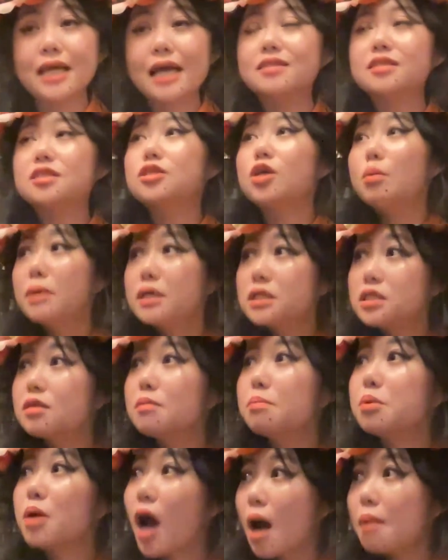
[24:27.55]
And so much of
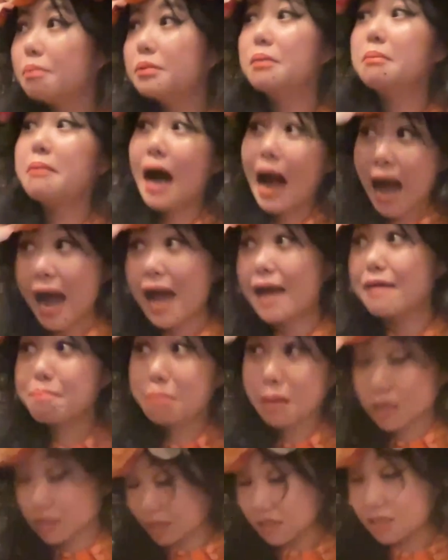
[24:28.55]
the problem I
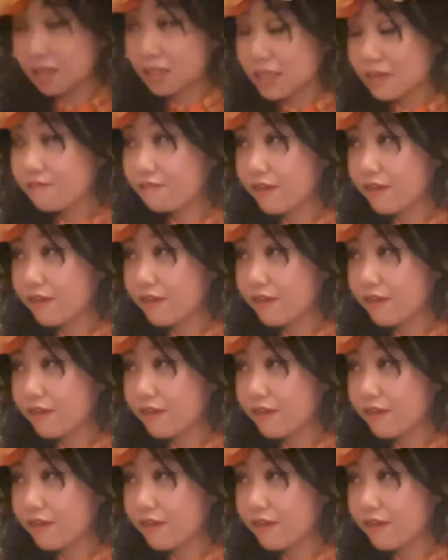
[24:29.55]
personally